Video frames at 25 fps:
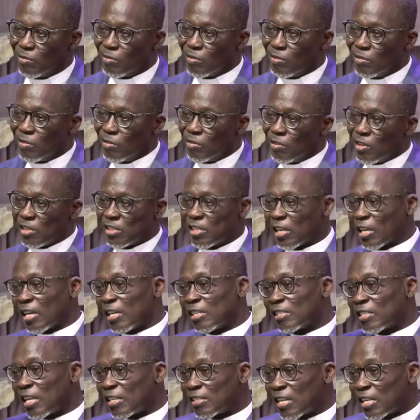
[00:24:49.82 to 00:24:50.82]
The second
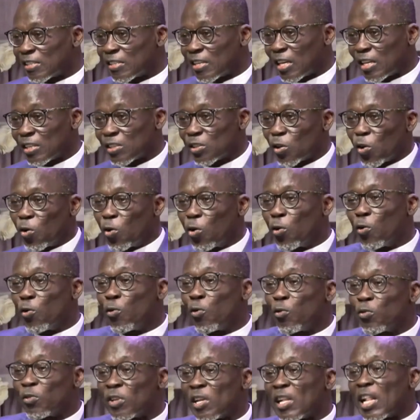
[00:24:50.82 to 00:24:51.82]
stanza says, oh,
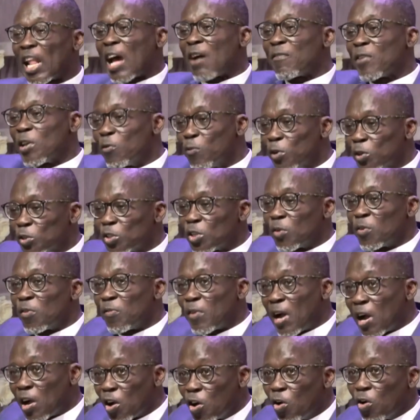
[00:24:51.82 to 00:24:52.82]
the loving wisdom of our
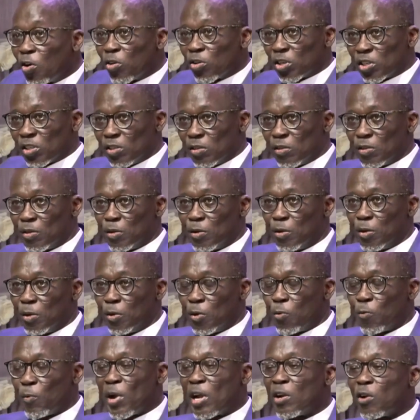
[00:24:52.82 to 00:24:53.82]
God,
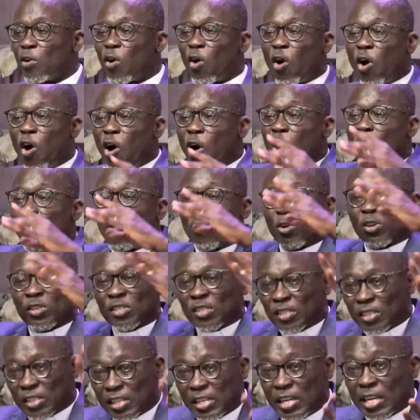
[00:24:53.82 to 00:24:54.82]
when all was
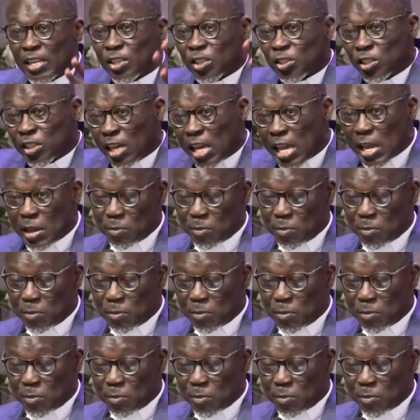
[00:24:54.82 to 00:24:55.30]
sin and shame,